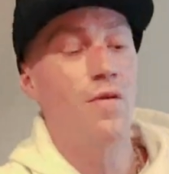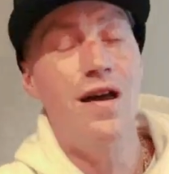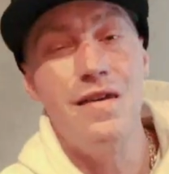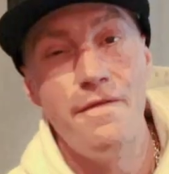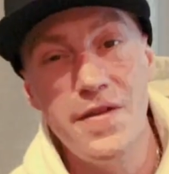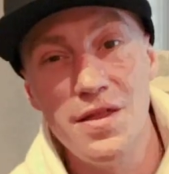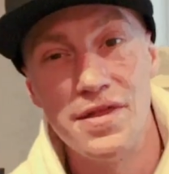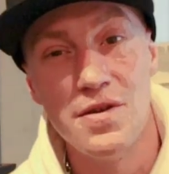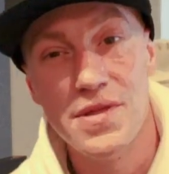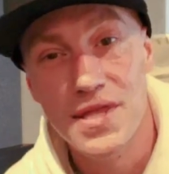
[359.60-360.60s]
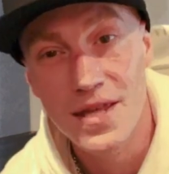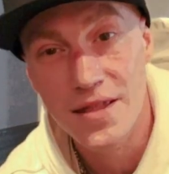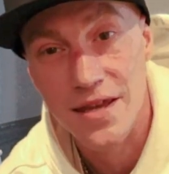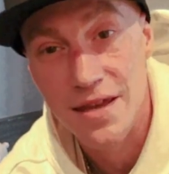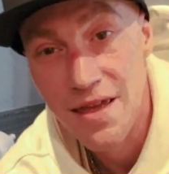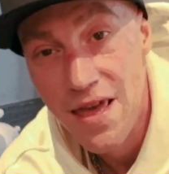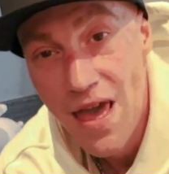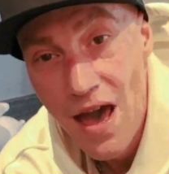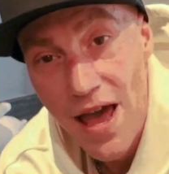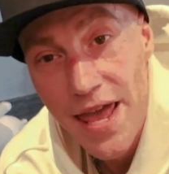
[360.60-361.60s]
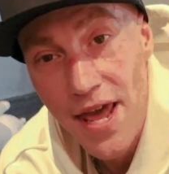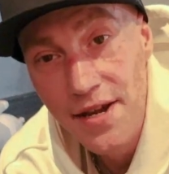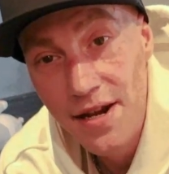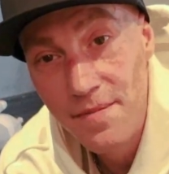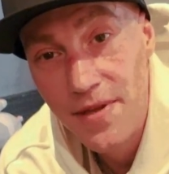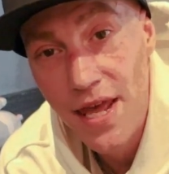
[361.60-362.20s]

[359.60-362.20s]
why I feel so silly. I ended up